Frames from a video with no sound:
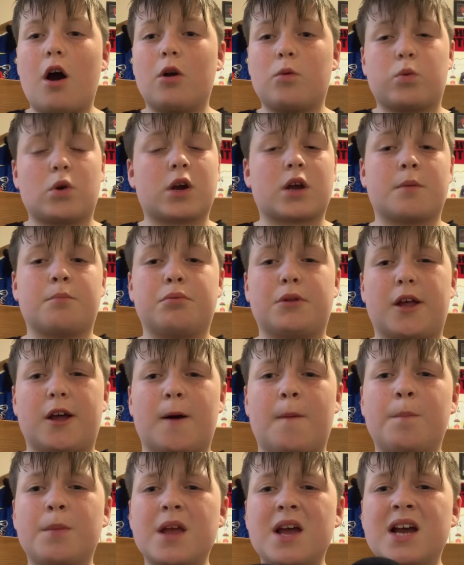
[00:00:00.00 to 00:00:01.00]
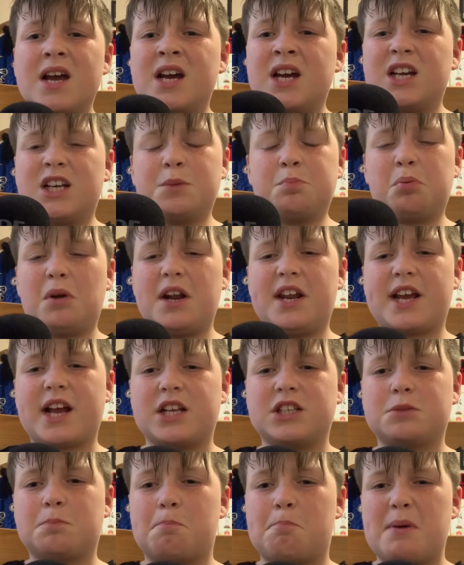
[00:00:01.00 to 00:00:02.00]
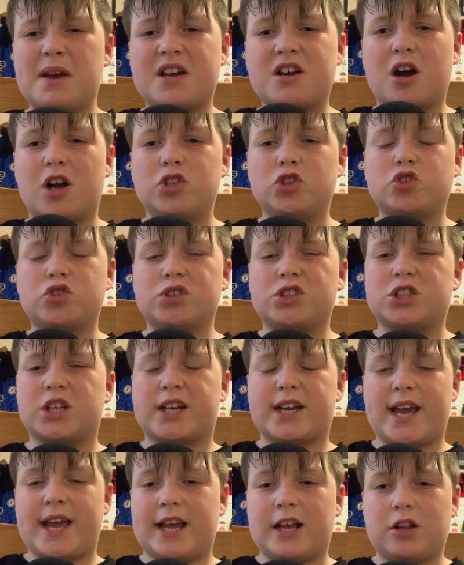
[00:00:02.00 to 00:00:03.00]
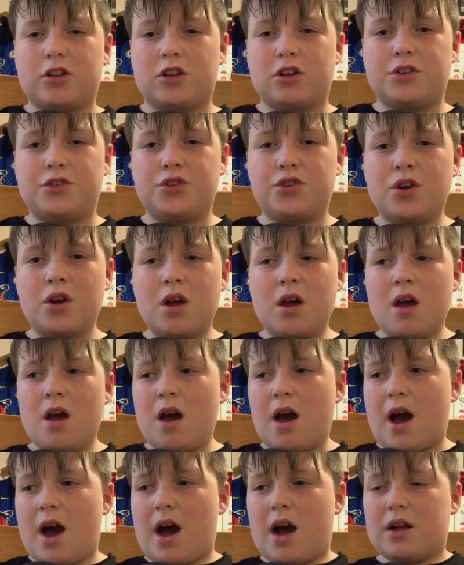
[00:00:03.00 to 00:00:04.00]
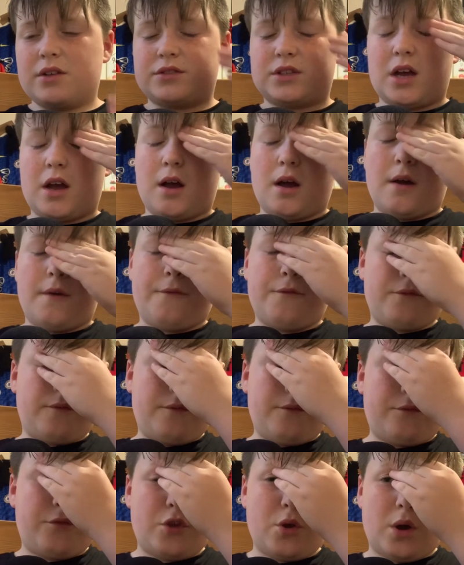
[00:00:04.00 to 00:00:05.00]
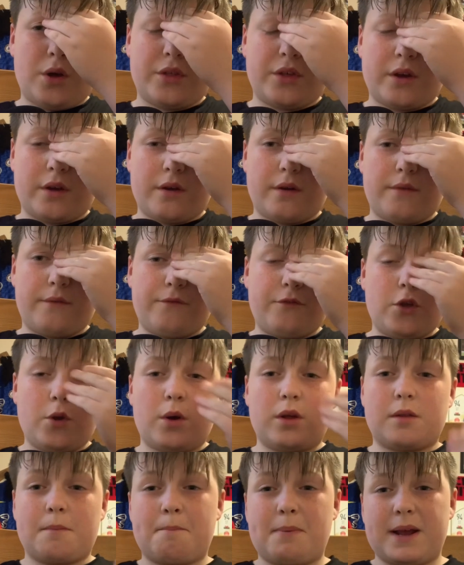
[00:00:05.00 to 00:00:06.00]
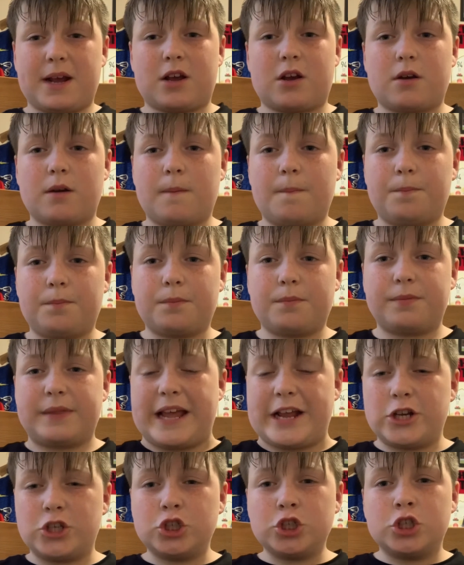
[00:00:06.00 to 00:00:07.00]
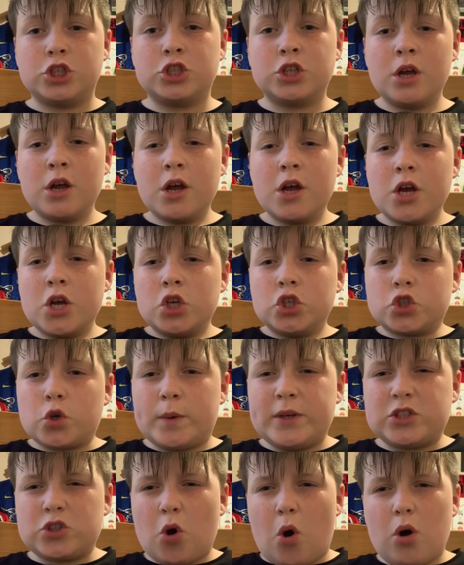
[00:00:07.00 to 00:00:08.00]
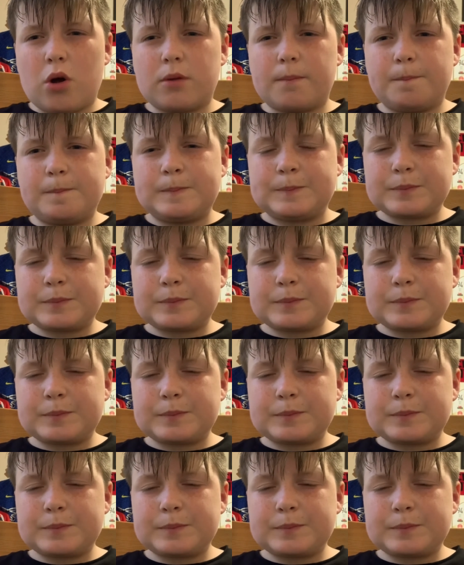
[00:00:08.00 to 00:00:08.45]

working player. He's played against big countries like England and a few other big nations. So he's got